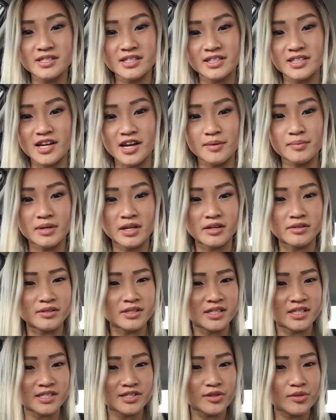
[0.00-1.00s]
The time now
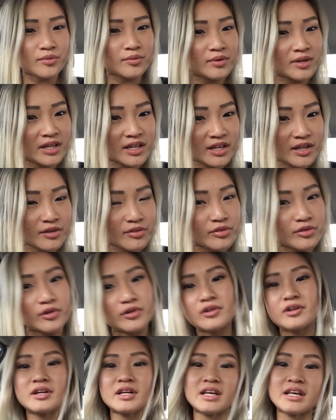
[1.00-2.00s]
is
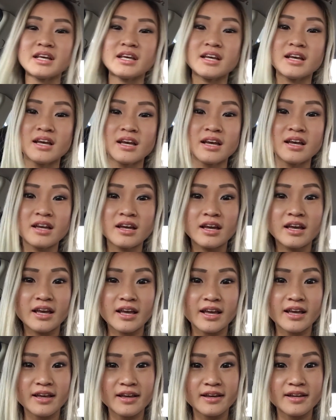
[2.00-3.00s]
3:30,
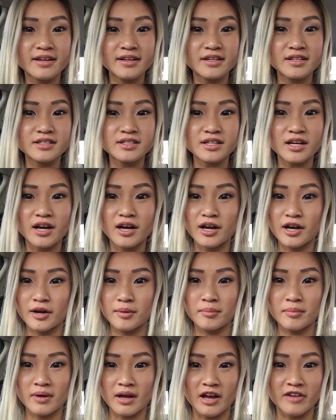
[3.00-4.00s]
and
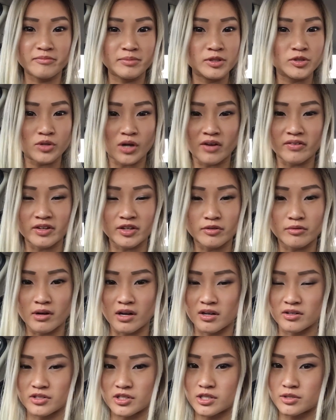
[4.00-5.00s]
I've been driving
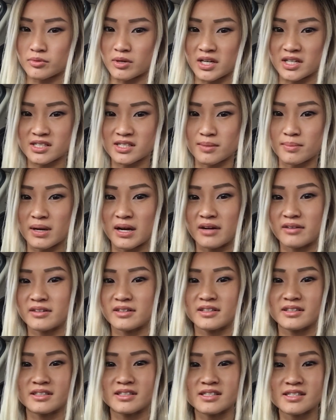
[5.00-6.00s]
around just running some
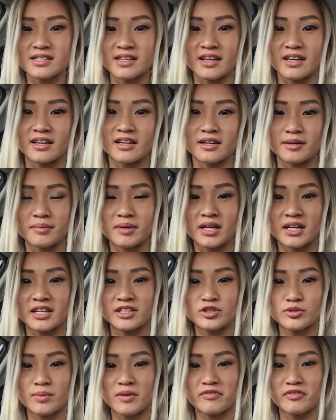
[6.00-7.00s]
errands, and I'm heading
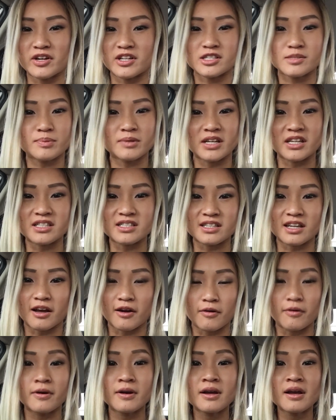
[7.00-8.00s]
to my friend's place
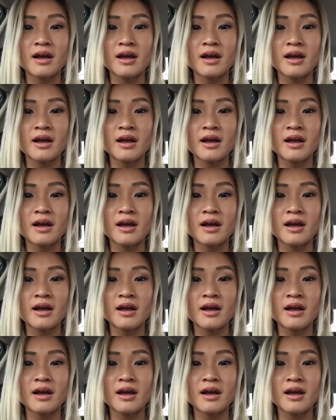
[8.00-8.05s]
now.